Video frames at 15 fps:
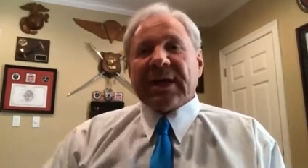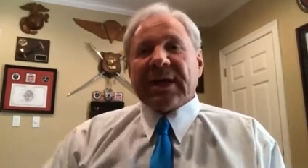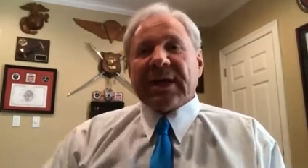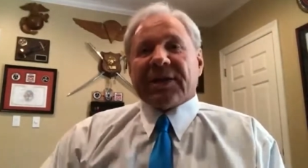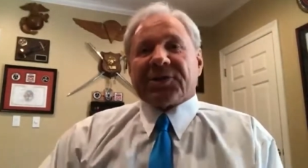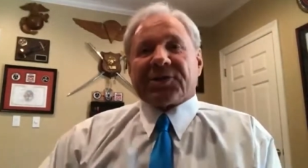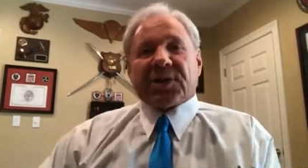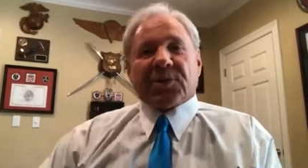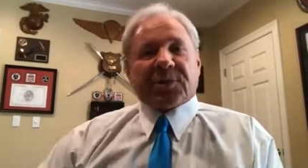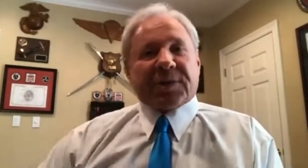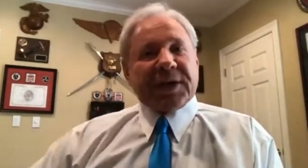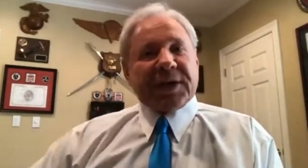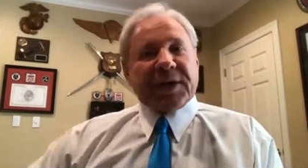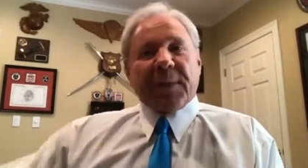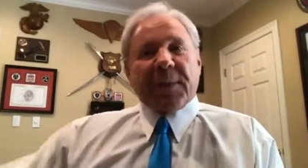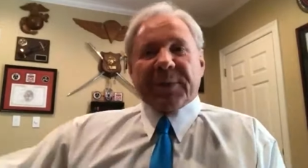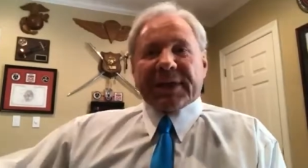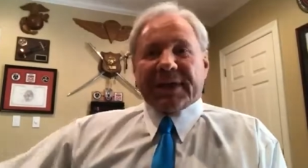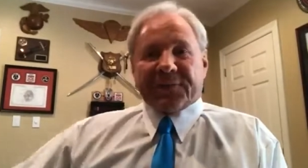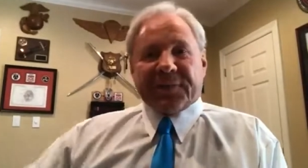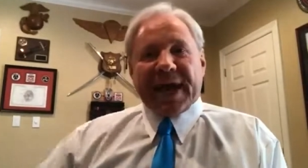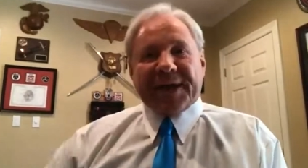So get up and
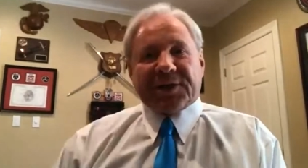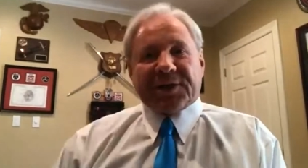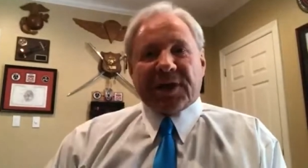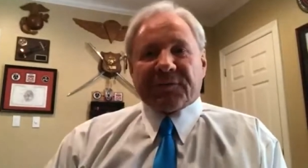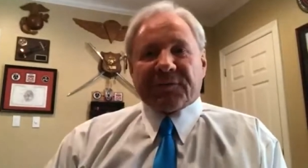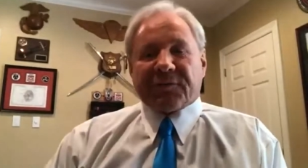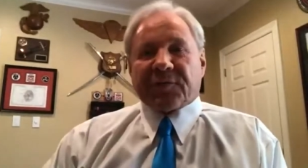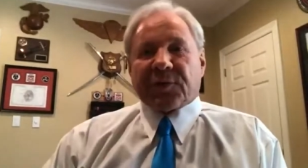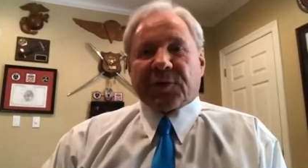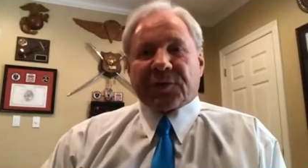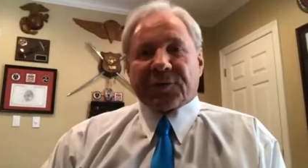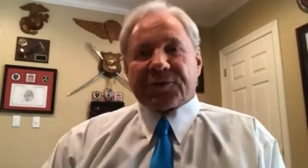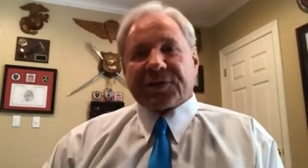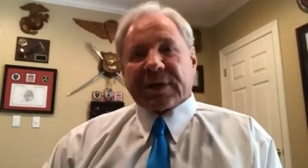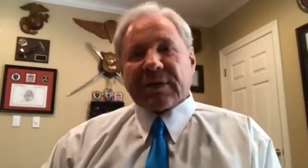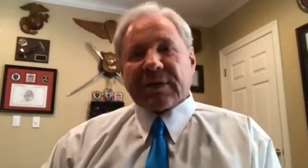get that done first.